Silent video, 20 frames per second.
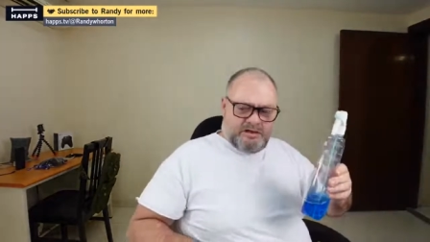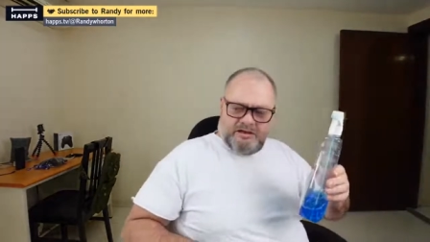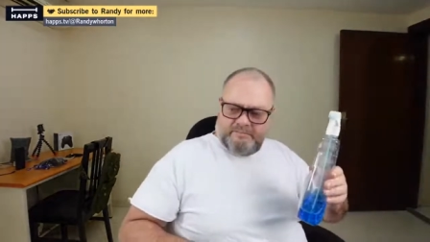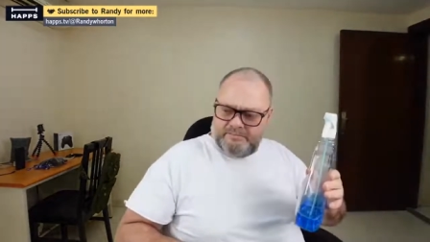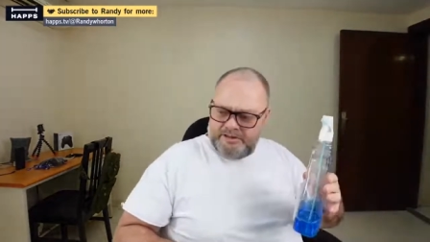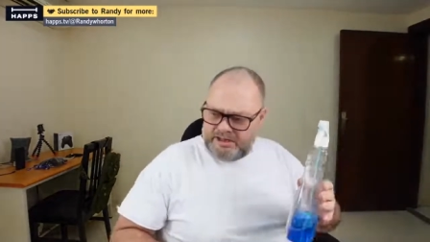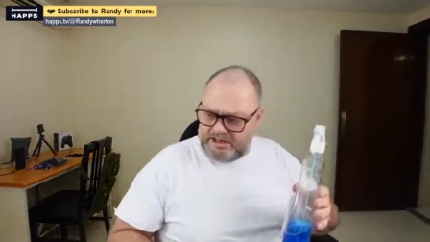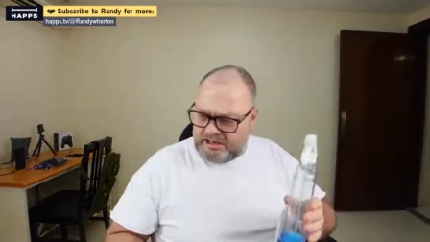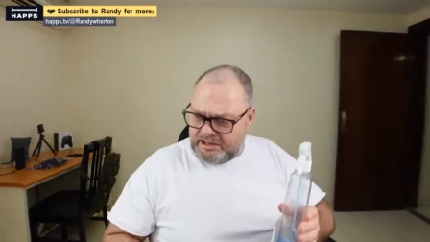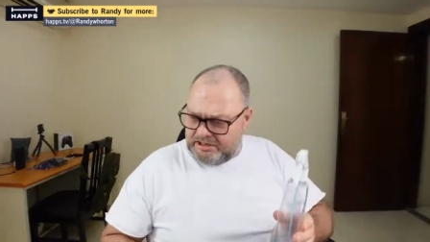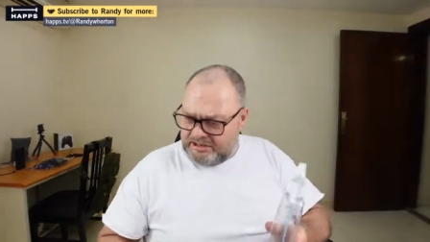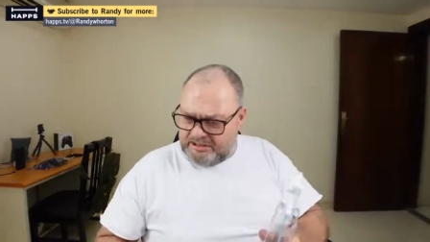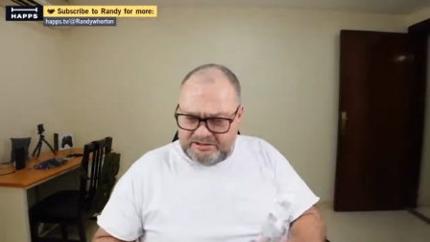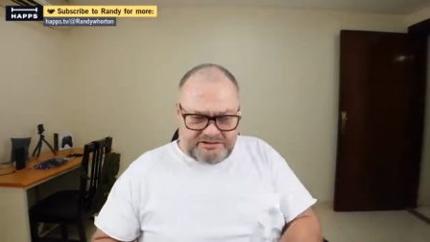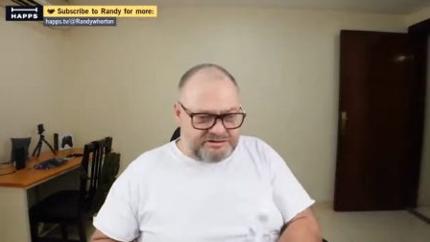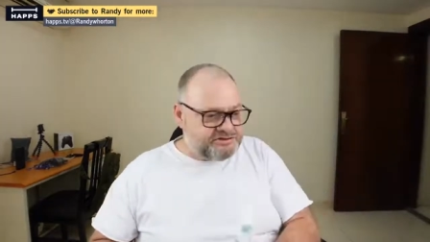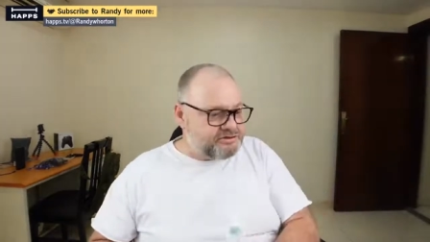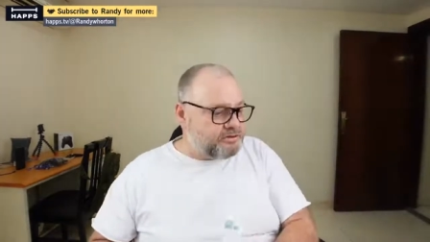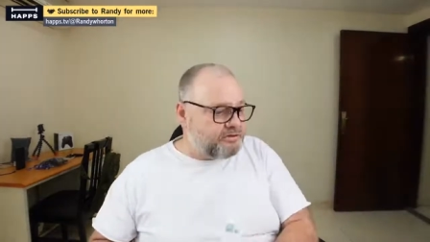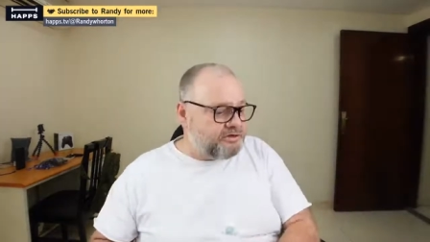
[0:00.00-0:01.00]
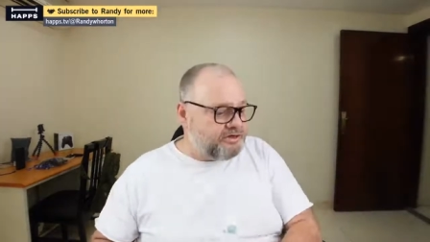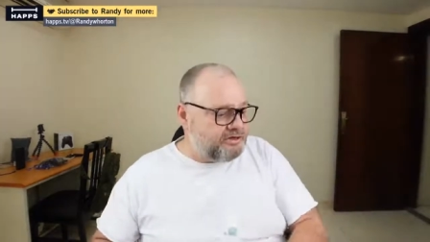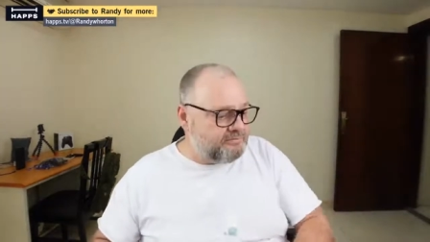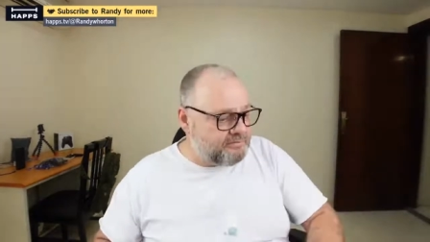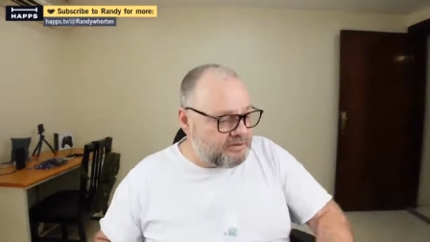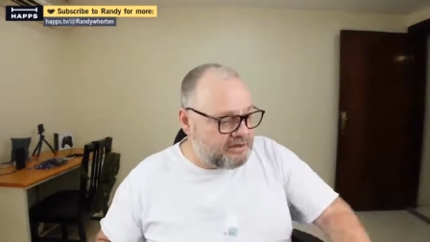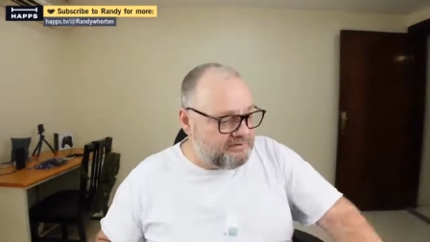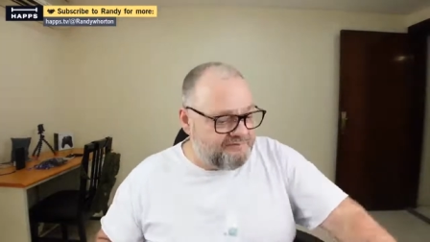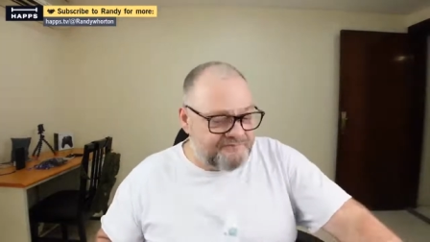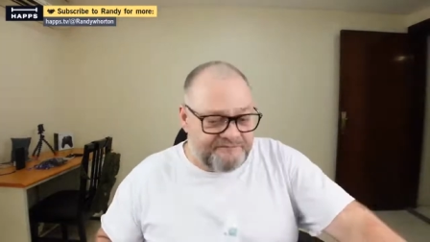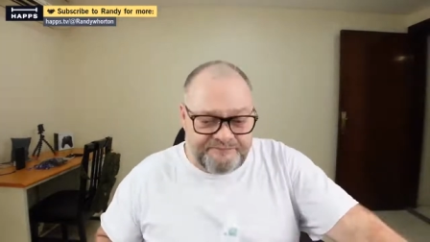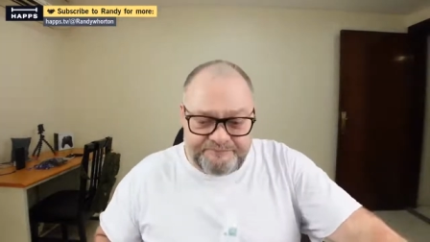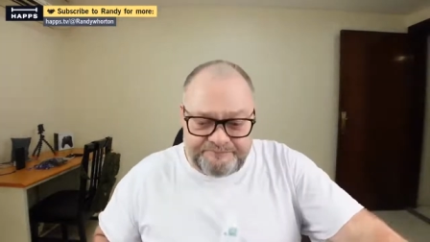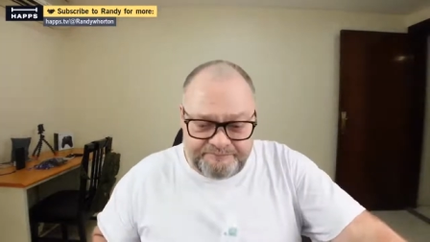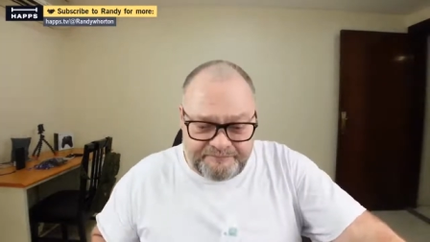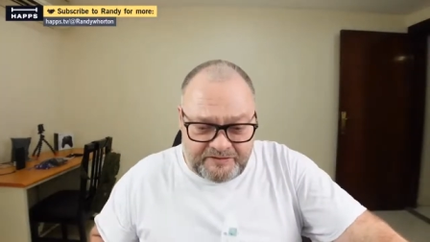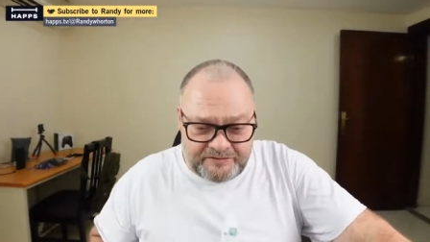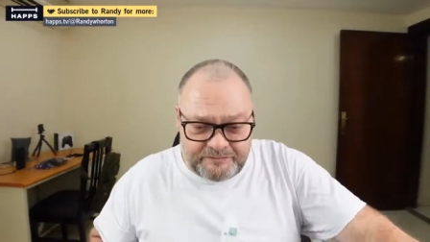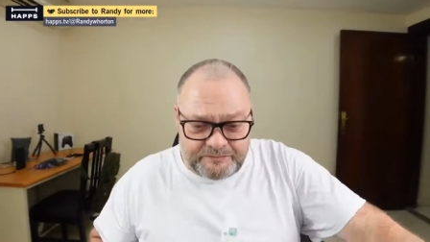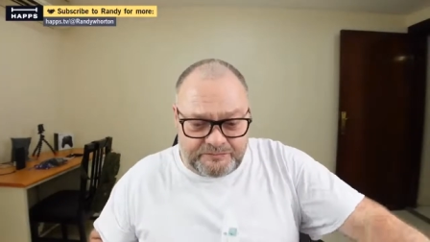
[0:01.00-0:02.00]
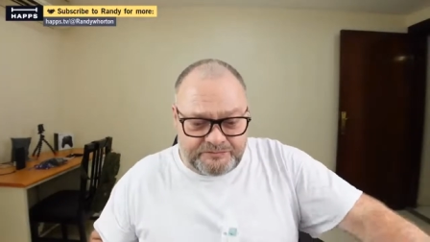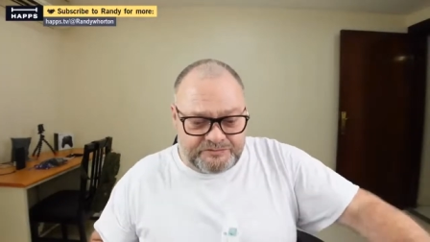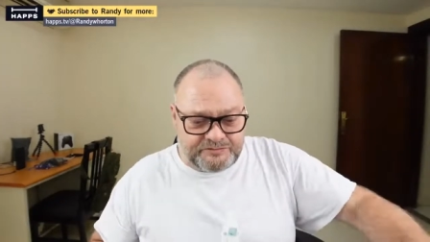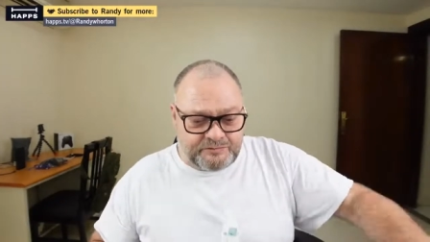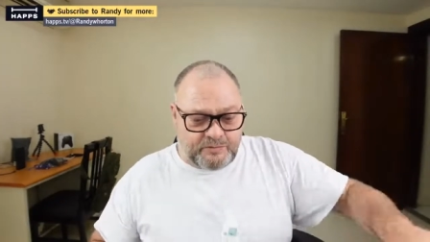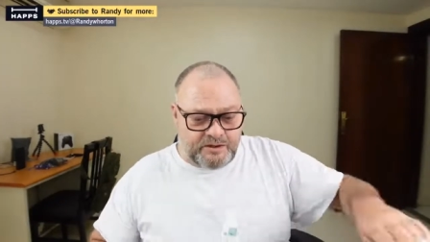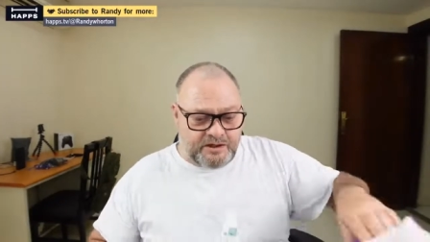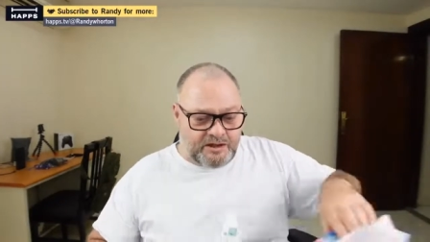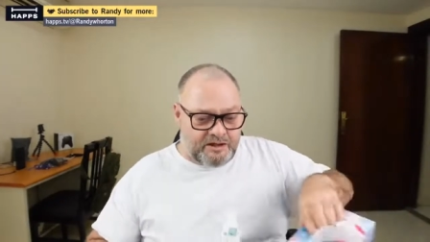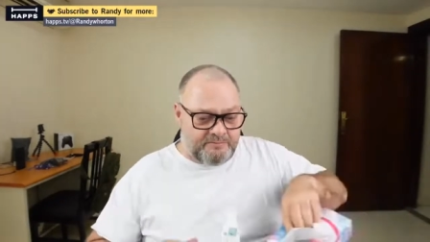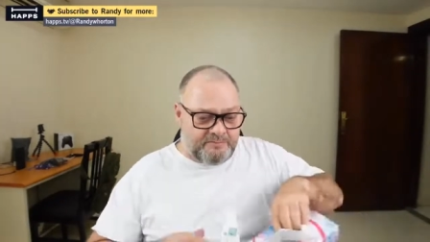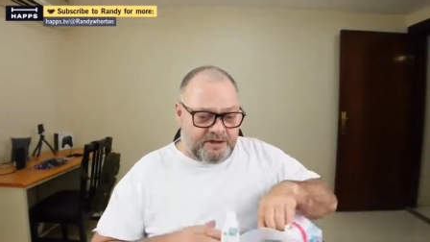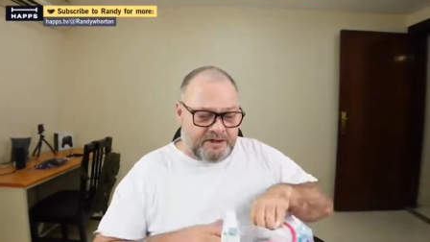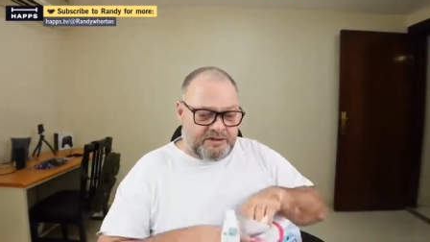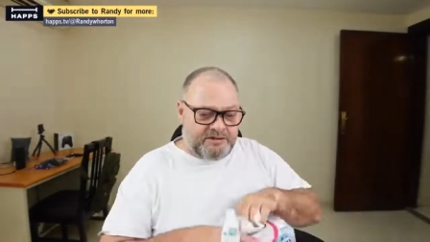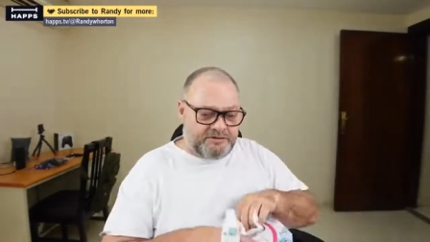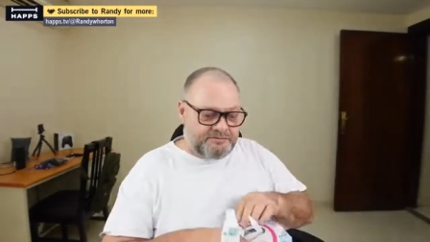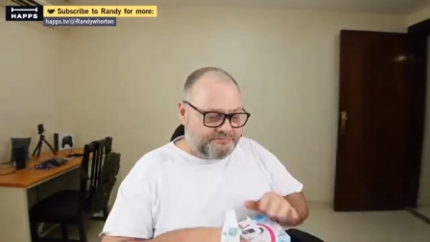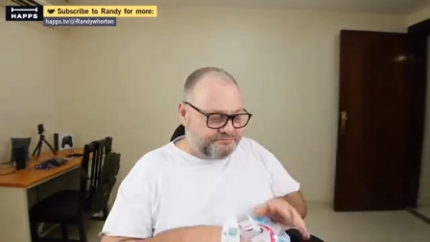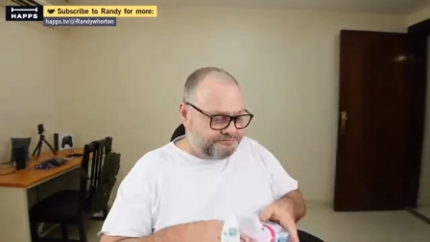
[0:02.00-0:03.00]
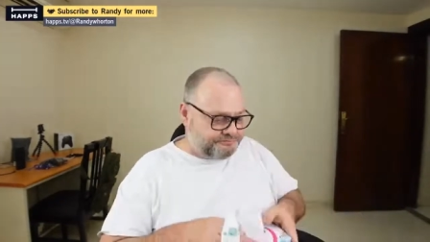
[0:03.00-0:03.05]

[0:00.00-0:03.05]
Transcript: I'm gonna clean the screen of my phones while I'm here.